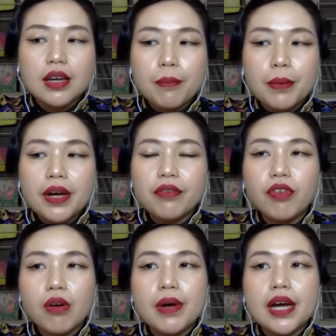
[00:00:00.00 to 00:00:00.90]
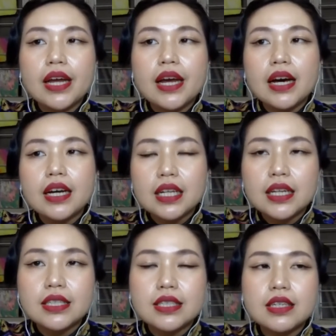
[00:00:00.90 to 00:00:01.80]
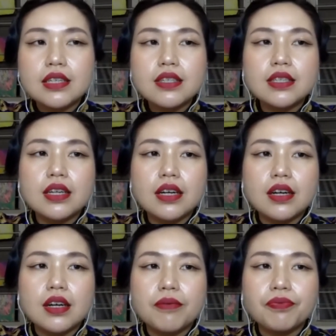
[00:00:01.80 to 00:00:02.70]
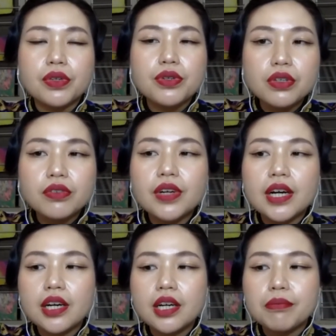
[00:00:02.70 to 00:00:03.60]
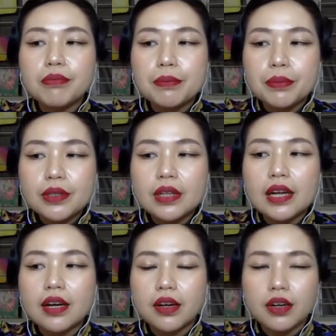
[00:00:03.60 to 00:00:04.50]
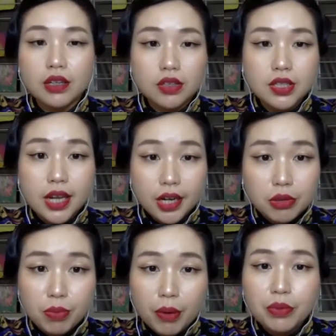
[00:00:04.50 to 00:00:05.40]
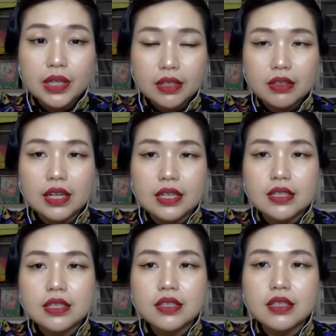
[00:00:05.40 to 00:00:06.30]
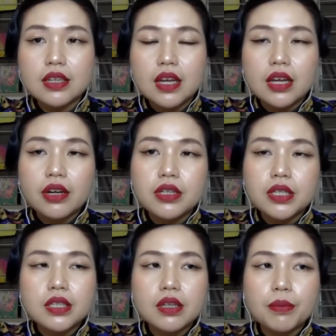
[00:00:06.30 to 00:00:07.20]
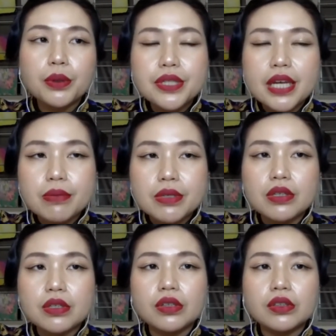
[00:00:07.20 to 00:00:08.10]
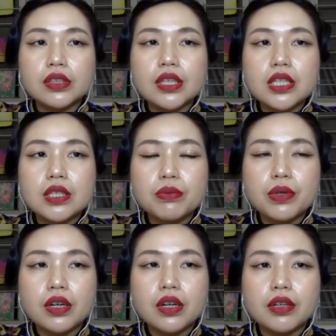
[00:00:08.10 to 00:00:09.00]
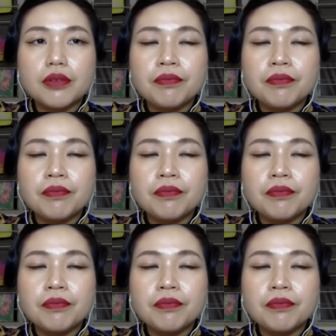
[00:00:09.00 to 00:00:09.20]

But for my art classes, so far people are starting to populate the classes because post-MCO things were